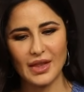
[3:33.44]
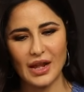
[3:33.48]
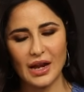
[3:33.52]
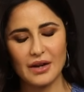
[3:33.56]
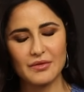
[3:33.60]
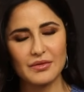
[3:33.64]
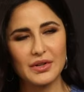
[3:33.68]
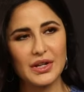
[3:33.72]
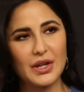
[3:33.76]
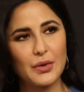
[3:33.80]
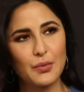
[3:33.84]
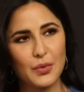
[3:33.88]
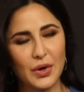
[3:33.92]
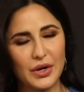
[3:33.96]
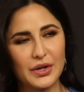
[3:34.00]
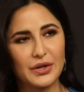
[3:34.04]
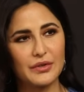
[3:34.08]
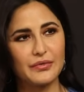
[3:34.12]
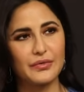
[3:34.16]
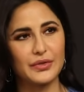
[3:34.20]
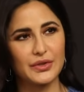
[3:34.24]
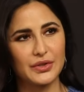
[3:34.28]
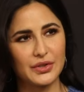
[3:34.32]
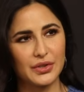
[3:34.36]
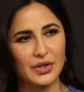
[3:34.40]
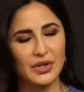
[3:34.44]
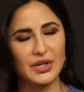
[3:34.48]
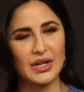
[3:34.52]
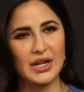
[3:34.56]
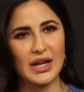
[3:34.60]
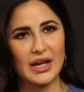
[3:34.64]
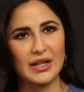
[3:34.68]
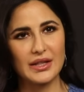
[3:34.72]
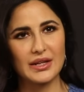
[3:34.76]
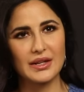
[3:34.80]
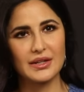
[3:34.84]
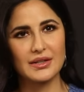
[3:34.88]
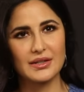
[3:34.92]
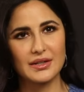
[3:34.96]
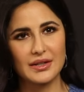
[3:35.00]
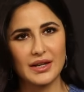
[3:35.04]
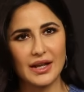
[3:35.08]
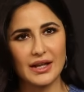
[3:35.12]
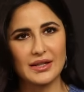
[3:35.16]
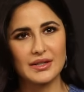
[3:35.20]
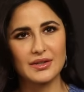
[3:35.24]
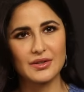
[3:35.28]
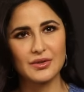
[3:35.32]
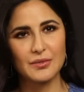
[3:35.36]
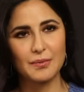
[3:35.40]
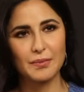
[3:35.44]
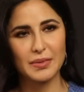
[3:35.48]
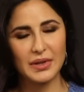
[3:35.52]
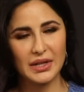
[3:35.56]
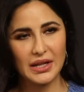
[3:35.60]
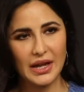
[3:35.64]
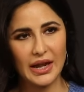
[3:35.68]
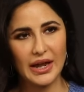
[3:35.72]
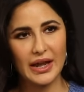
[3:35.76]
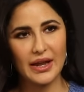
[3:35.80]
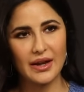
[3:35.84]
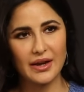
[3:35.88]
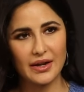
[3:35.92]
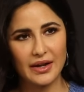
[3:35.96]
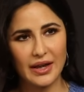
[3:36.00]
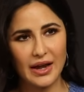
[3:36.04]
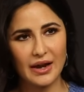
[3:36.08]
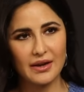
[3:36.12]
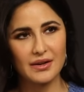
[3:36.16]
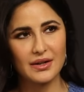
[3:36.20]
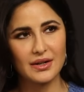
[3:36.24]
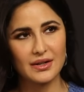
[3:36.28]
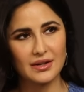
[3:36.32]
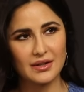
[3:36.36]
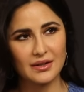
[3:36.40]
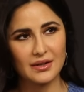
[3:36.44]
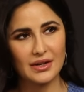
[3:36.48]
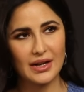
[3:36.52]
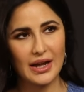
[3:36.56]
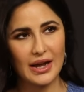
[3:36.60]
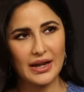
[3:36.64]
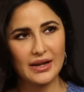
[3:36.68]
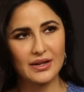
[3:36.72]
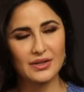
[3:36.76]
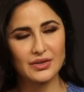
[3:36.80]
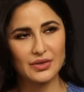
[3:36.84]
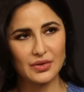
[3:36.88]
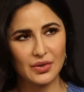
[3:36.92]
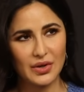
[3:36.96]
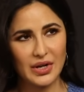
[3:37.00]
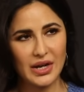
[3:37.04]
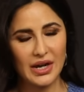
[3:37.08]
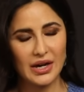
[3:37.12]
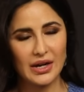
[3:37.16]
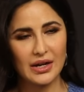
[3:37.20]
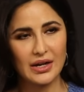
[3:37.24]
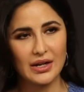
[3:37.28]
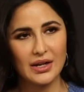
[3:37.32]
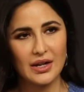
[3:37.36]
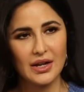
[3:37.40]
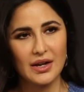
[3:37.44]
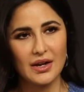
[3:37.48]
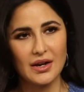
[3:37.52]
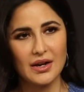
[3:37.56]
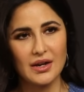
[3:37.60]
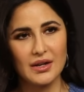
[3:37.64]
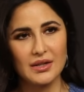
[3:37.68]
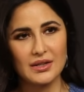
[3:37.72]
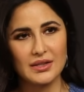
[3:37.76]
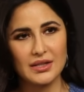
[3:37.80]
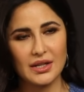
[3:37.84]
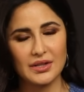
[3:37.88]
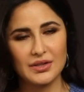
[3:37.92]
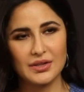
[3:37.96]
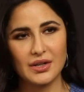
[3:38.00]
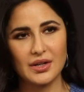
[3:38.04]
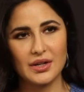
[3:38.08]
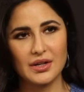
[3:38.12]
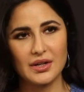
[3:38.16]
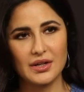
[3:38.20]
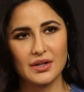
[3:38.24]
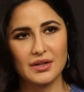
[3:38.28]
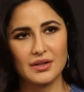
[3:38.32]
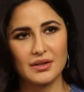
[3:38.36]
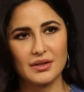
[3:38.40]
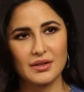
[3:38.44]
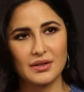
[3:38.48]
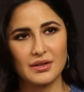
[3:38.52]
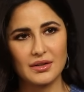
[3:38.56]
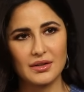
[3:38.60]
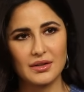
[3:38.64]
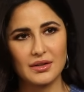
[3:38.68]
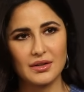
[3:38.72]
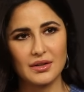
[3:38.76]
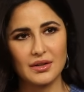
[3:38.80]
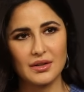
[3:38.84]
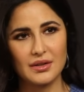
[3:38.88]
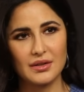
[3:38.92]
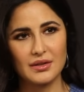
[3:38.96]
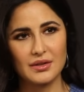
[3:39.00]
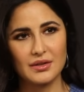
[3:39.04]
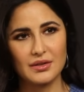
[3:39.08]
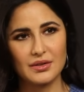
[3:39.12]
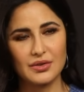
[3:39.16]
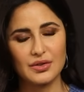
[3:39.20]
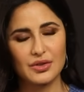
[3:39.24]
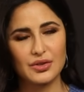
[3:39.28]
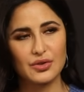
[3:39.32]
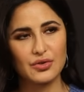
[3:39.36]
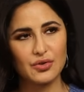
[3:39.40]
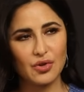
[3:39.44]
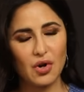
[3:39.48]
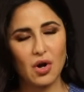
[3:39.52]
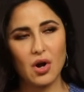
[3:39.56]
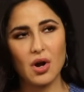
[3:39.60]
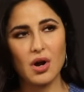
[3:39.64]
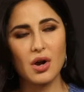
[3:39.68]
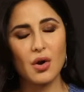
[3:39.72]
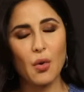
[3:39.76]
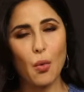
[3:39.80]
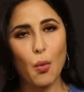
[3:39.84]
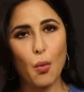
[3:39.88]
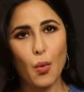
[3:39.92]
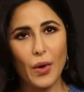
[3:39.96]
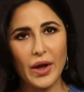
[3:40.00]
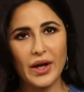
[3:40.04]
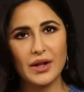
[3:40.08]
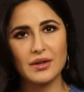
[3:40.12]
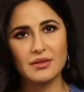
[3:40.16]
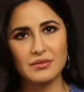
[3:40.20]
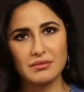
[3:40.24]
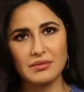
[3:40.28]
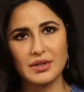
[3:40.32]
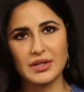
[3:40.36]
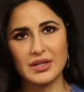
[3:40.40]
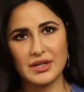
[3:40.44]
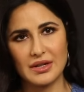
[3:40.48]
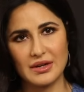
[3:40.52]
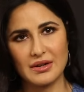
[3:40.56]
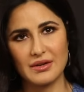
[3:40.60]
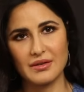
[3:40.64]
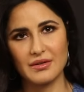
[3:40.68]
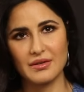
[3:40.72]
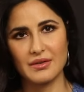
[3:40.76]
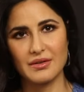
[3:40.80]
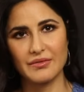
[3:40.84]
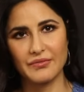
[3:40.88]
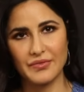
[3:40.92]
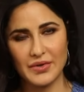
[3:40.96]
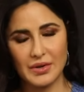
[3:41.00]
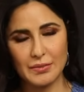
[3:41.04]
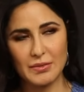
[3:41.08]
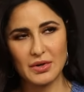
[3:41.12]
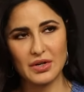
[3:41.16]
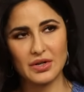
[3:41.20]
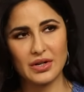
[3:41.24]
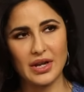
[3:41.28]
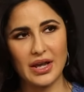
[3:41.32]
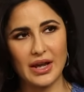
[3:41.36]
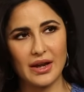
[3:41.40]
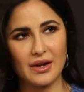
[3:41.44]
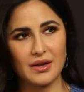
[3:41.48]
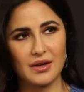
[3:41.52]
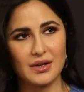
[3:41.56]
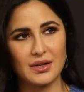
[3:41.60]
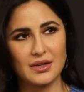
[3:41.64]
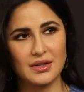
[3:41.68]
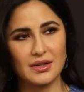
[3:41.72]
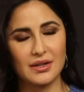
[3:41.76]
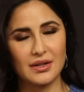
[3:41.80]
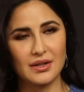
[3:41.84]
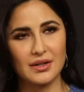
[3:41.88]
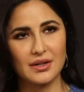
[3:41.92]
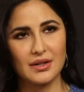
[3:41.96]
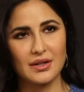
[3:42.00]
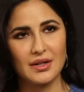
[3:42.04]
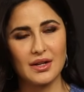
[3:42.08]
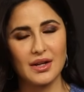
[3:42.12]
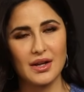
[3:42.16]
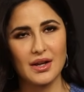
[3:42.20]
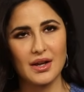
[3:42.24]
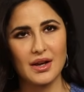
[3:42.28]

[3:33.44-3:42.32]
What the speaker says: a really wonderful journey, I think, to get to play a character like Zoya, such a strong, well-written female character